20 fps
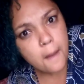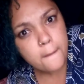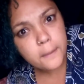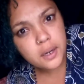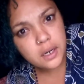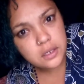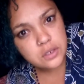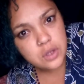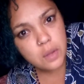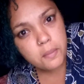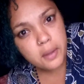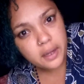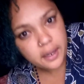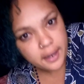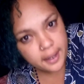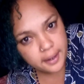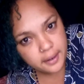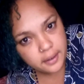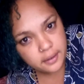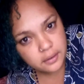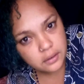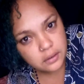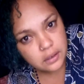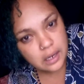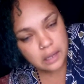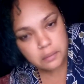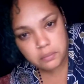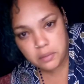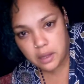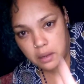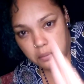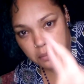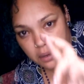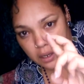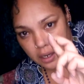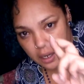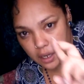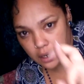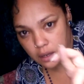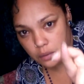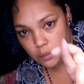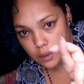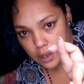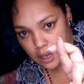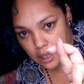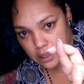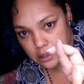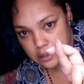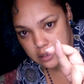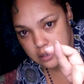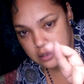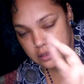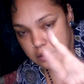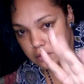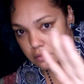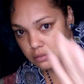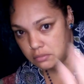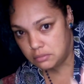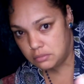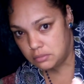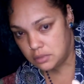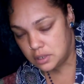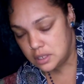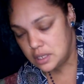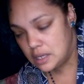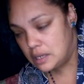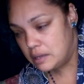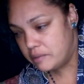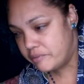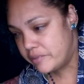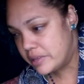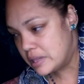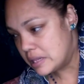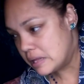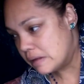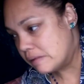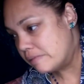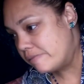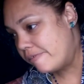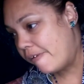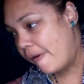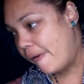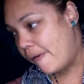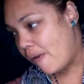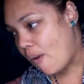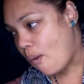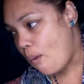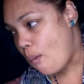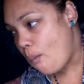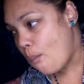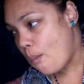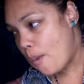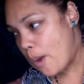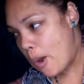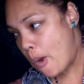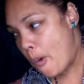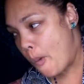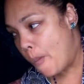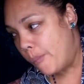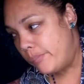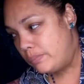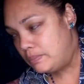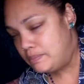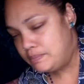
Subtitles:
But I told my granny, like me and my granny, we like this. So I tell her everything. Well,